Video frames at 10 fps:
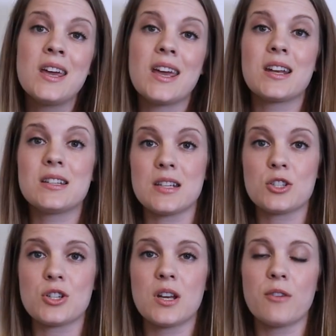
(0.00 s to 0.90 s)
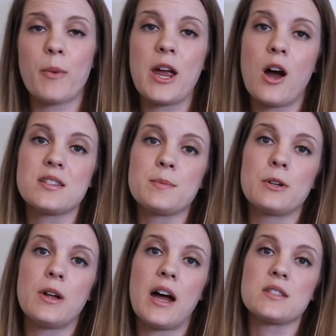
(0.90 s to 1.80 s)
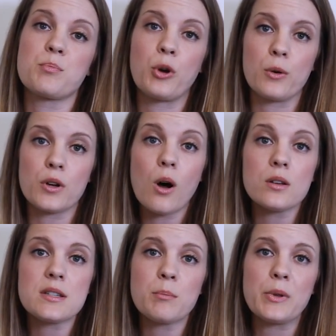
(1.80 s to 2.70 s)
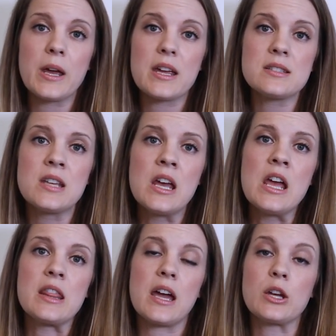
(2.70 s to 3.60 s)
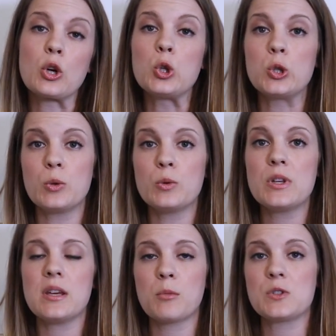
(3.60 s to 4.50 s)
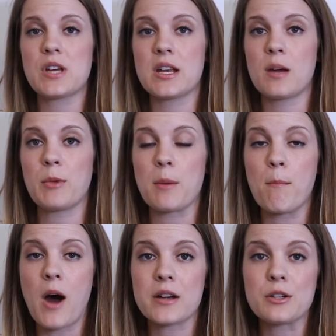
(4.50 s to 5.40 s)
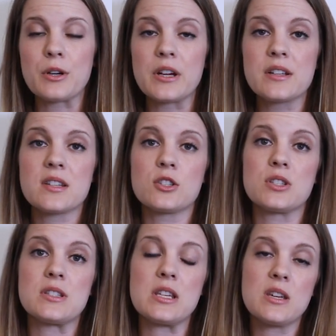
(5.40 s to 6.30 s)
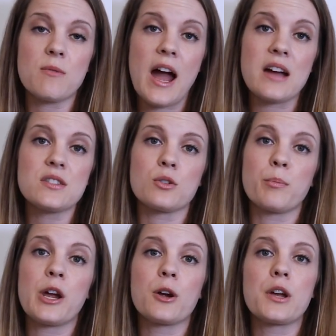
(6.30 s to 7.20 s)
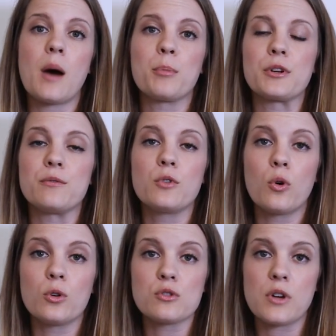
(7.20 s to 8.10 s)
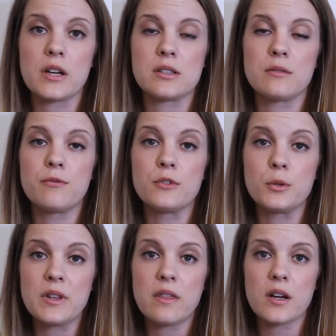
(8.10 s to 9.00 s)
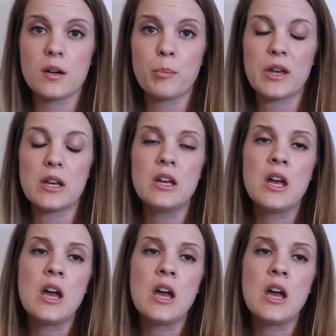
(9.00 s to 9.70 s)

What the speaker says: In addition, if my hospital has protocols in place that include hemodynamic monitoring, such as ERAS or perioperative goal-directed fluid therapy,